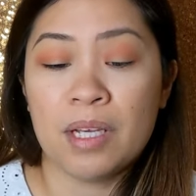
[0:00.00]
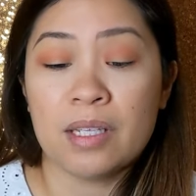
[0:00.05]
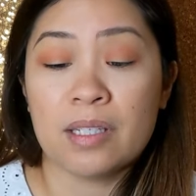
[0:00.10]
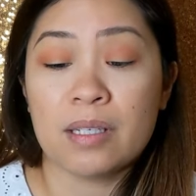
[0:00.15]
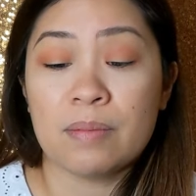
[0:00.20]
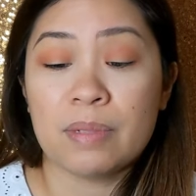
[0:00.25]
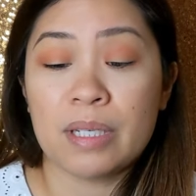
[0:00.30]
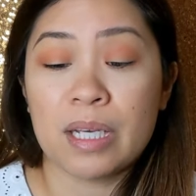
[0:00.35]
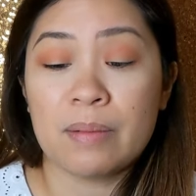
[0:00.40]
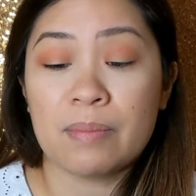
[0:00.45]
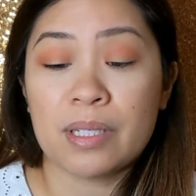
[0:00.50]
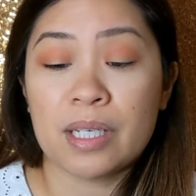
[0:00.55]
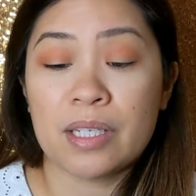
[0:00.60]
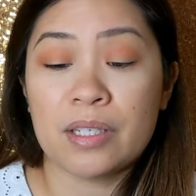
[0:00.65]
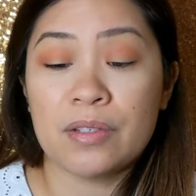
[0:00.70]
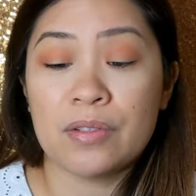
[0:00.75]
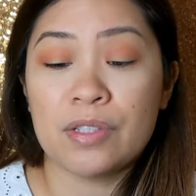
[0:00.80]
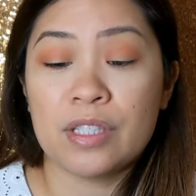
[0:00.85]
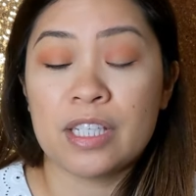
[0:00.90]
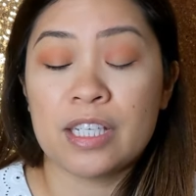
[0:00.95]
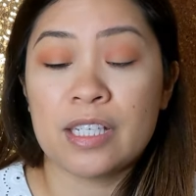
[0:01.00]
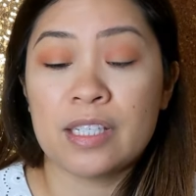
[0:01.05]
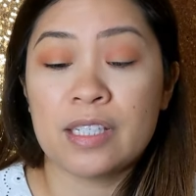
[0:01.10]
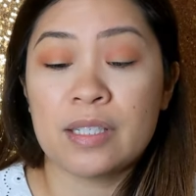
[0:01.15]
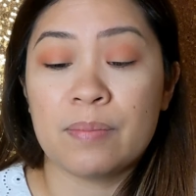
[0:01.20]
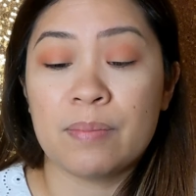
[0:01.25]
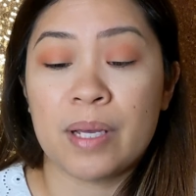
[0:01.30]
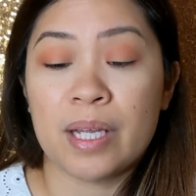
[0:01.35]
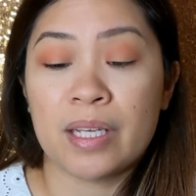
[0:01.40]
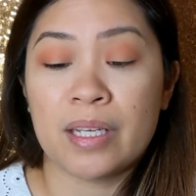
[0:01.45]
Sometimes I use this
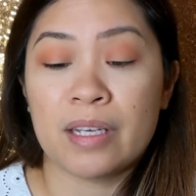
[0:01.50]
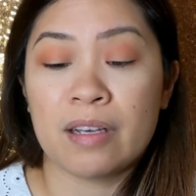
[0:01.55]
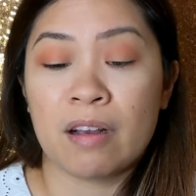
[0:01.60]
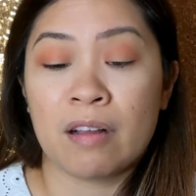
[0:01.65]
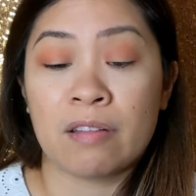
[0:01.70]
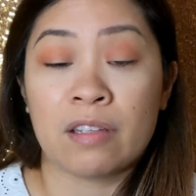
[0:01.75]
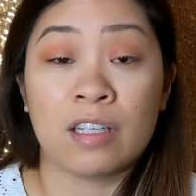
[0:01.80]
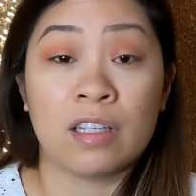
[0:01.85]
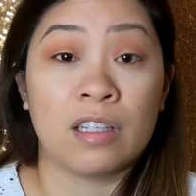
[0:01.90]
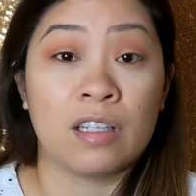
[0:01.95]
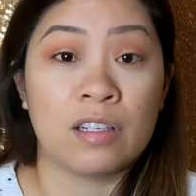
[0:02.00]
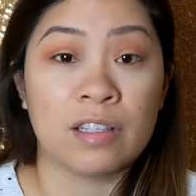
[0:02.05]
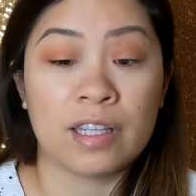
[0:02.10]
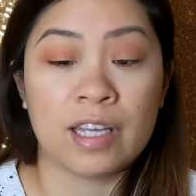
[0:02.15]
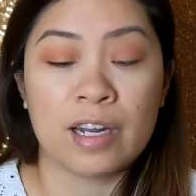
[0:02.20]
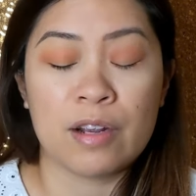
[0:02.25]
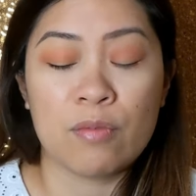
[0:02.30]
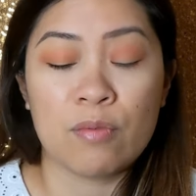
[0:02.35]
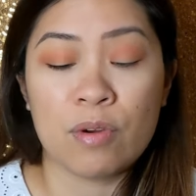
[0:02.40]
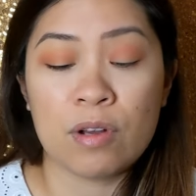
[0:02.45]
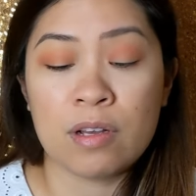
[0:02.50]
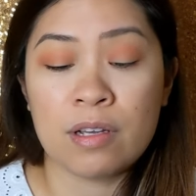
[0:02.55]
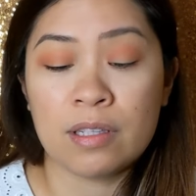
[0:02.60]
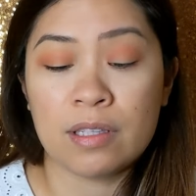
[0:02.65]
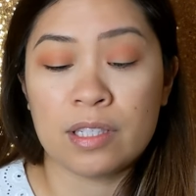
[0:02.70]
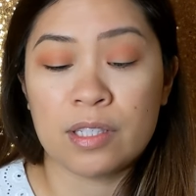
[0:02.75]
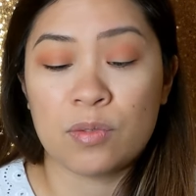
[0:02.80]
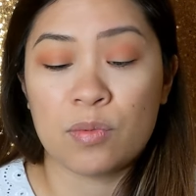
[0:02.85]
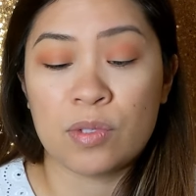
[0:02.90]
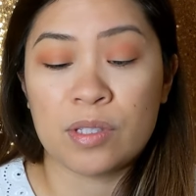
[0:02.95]
depending on the look that I want.
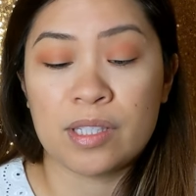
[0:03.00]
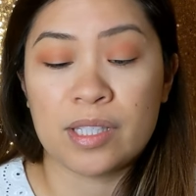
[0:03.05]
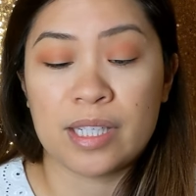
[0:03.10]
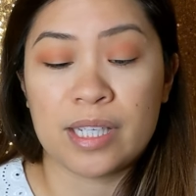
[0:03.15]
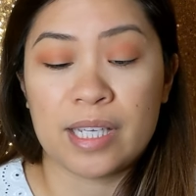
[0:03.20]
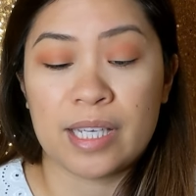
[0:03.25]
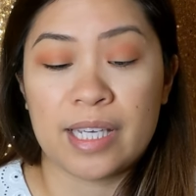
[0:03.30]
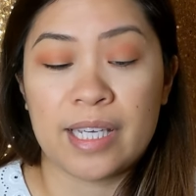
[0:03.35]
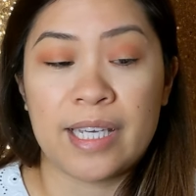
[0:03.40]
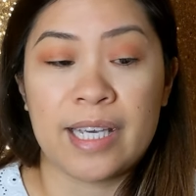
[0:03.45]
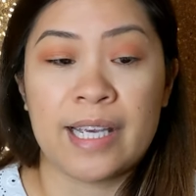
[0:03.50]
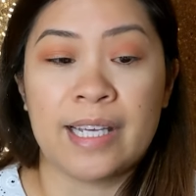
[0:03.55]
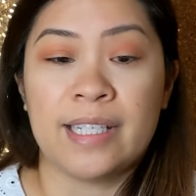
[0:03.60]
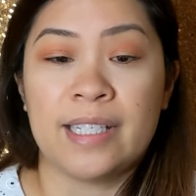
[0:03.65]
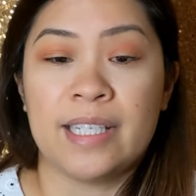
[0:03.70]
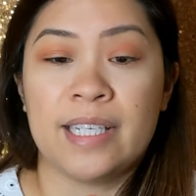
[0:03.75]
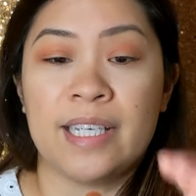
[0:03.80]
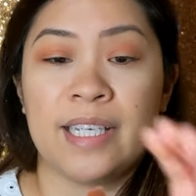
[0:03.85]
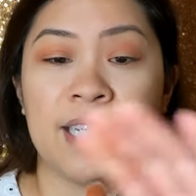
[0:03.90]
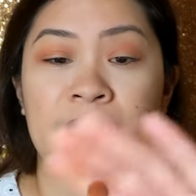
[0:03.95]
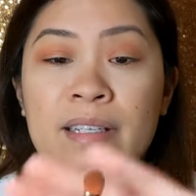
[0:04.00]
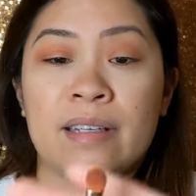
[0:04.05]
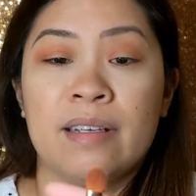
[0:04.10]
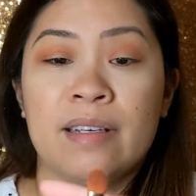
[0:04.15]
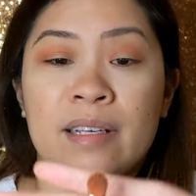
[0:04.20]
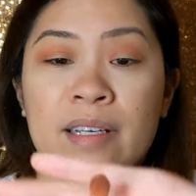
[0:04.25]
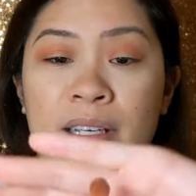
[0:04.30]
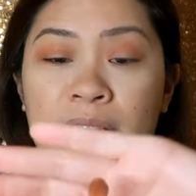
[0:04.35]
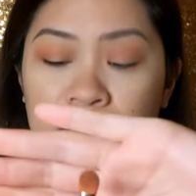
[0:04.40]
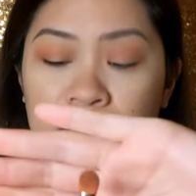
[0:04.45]
This one's the E18
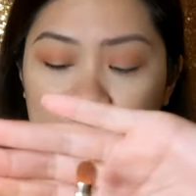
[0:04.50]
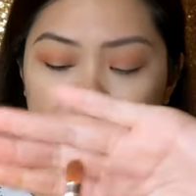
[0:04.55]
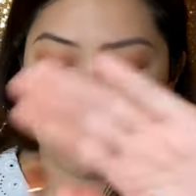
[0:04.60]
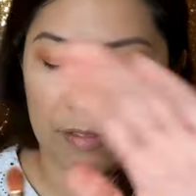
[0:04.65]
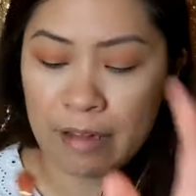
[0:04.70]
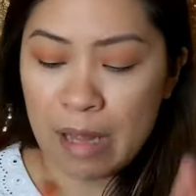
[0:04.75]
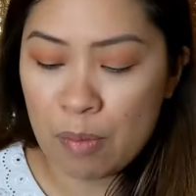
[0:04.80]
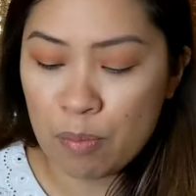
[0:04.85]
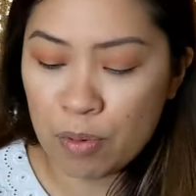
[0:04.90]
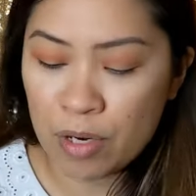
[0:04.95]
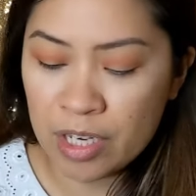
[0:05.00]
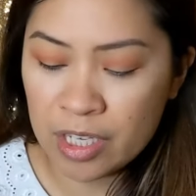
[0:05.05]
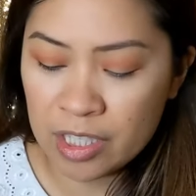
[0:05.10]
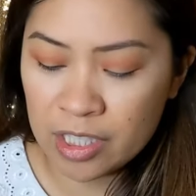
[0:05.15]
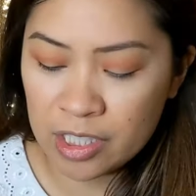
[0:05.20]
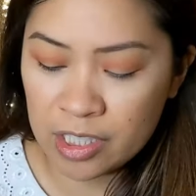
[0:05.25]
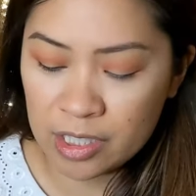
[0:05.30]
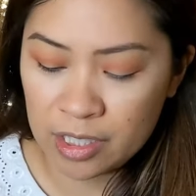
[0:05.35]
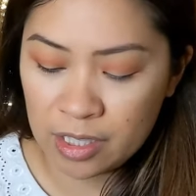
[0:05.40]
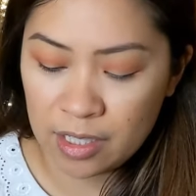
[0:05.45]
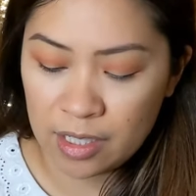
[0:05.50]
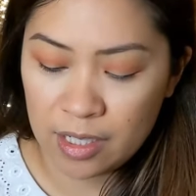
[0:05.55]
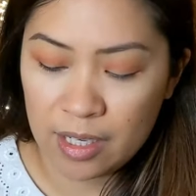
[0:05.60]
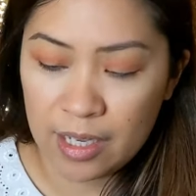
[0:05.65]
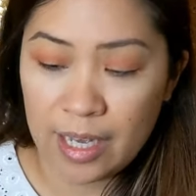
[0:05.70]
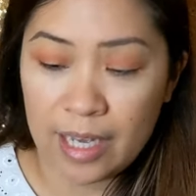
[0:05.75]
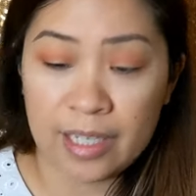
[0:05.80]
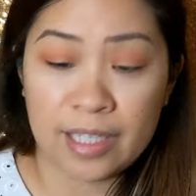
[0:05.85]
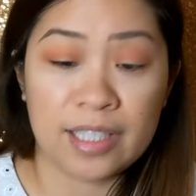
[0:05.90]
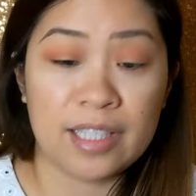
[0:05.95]
flat brush,
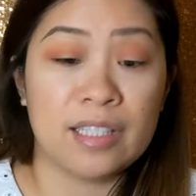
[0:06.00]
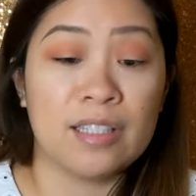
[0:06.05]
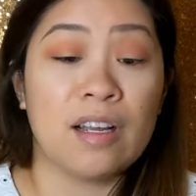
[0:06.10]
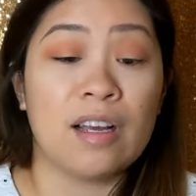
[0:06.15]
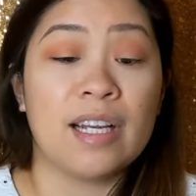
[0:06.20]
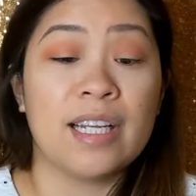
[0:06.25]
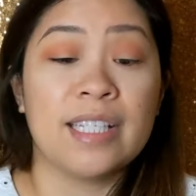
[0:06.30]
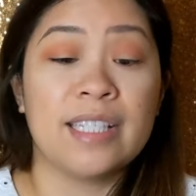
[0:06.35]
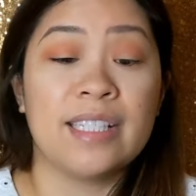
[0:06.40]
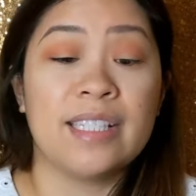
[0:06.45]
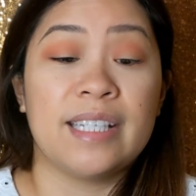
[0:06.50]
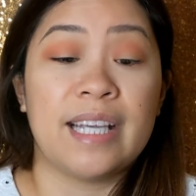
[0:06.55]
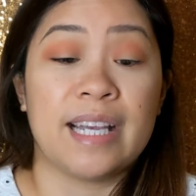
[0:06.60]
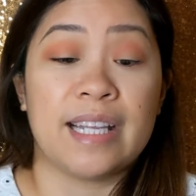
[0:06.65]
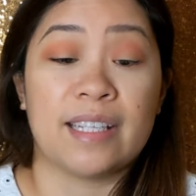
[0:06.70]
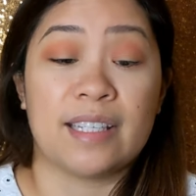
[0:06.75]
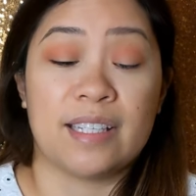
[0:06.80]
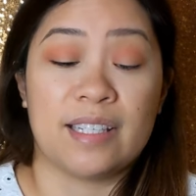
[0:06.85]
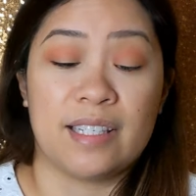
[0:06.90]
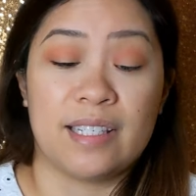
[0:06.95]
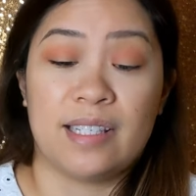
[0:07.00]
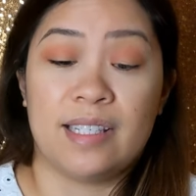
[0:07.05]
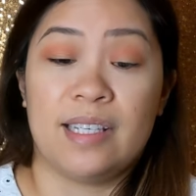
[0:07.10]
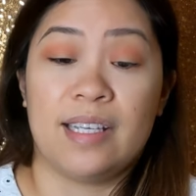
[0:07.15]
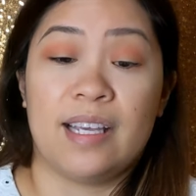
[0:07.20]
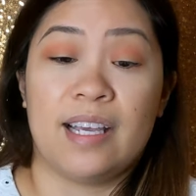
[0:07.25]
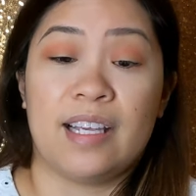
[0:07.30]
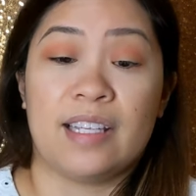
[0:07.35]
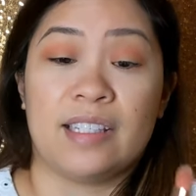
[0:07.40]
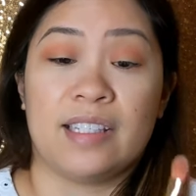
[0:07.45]
and it's not as dense
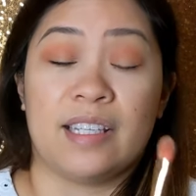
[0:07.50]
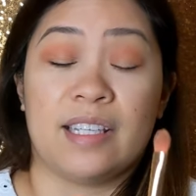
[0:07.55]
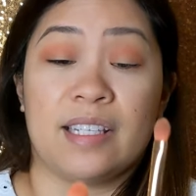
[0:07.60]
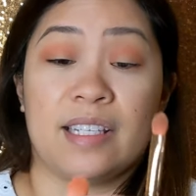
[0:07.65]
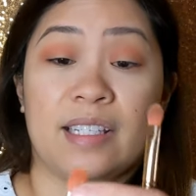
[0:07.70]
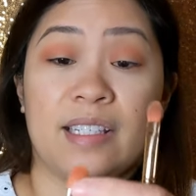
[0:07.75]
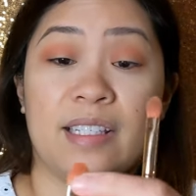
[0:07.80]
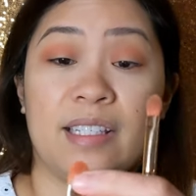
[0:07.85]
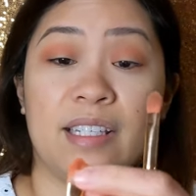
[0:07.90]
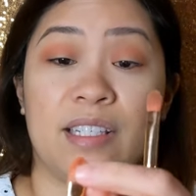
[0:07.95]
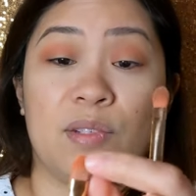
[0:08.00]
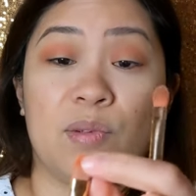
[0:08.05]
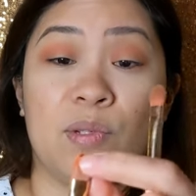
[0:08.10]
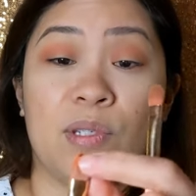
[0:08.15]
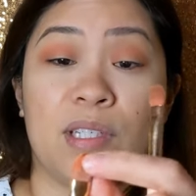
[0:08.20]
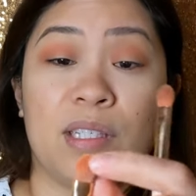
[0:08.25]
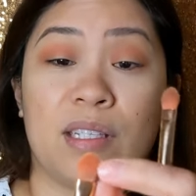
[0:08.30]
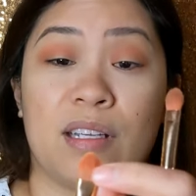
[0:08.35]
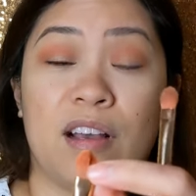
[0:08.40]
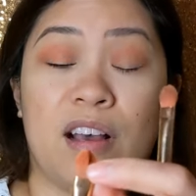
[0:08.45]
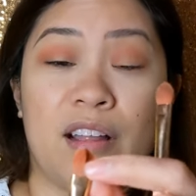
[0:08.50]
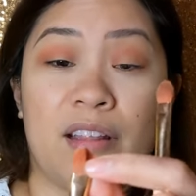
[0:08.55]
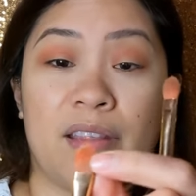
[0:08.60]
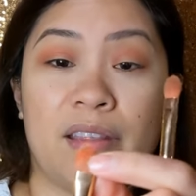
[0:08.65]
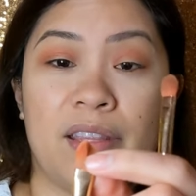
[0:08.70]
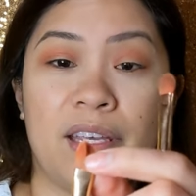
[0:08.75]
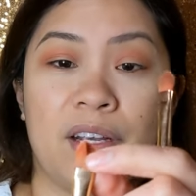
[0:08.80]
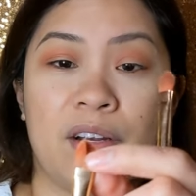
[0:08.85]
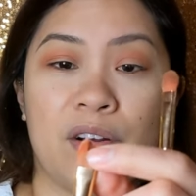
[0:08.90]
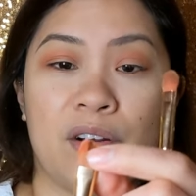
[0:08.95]
as this. This one's got
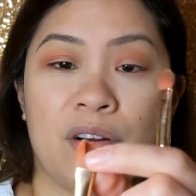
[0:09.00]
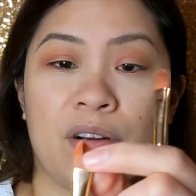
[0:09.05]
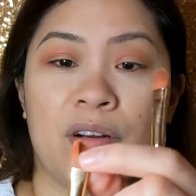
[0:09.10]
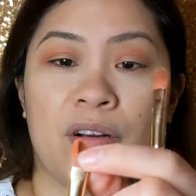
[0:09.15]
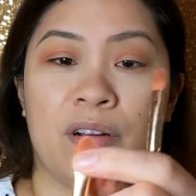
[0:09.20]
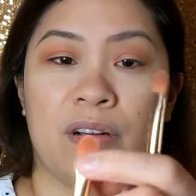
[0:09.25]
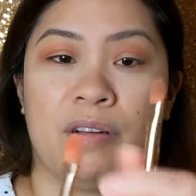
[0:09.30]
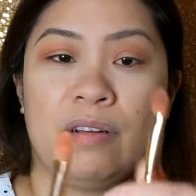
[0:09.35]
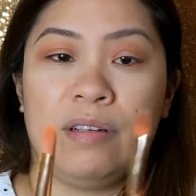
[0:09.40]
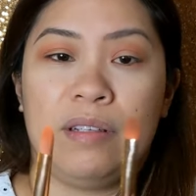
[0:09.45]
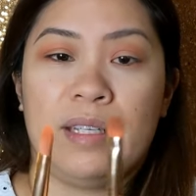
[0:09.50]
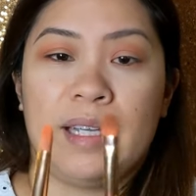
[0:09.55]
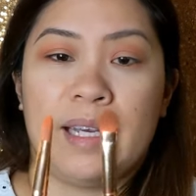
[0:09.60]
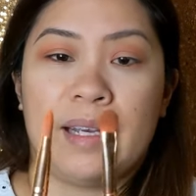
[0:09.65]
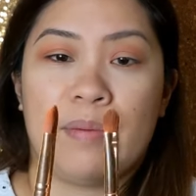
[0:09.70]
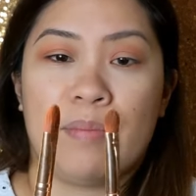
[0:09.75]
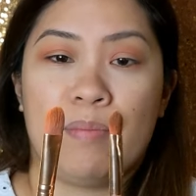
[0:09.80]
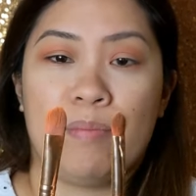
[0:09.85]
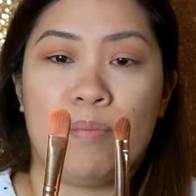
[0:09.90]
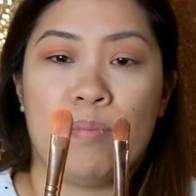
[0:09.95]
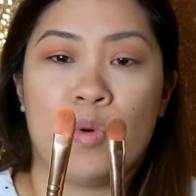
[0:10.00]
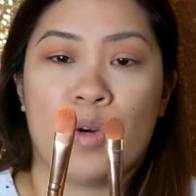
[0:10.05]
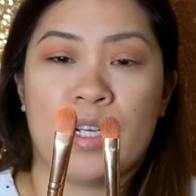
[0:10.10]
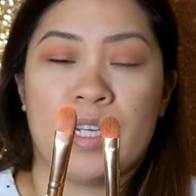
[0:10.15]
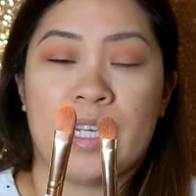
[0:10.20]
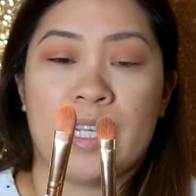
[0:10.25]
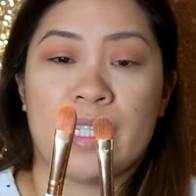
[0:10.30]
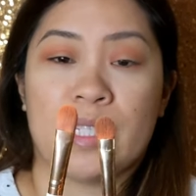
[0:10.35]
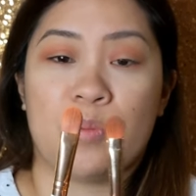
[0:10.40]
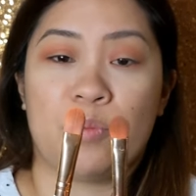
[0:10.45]
thicker, like more
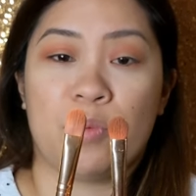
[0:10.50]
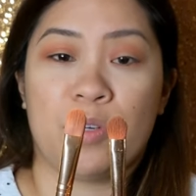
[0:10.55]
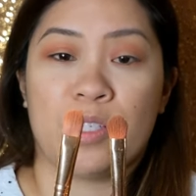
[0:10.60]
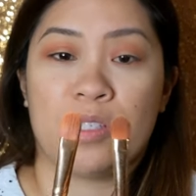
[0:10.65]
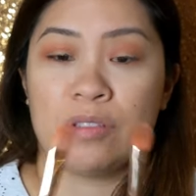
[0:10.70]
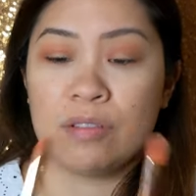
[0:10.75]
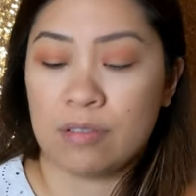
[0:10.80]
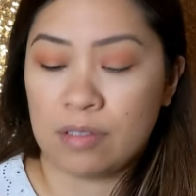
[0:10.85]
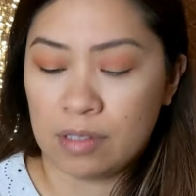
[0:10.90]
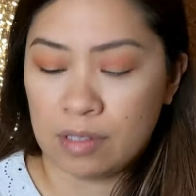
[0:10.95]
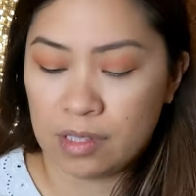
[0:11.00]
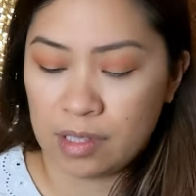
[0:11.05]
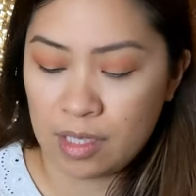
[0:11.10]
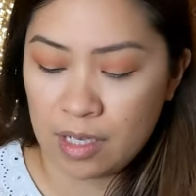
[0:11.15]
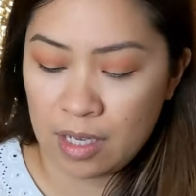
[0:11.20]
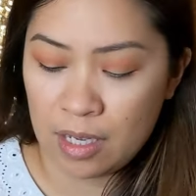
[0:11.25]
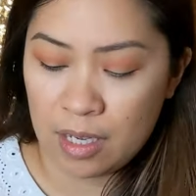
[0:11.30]
dense bristles.